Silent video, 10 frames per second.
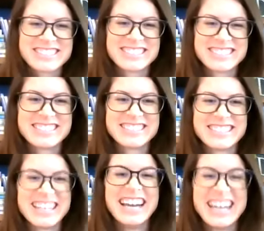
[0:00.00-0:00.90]

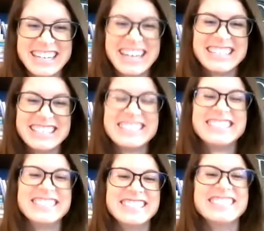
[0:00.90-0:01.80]
Yeah, how was that
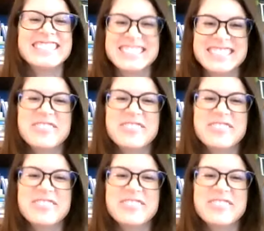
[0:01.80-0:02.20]
held?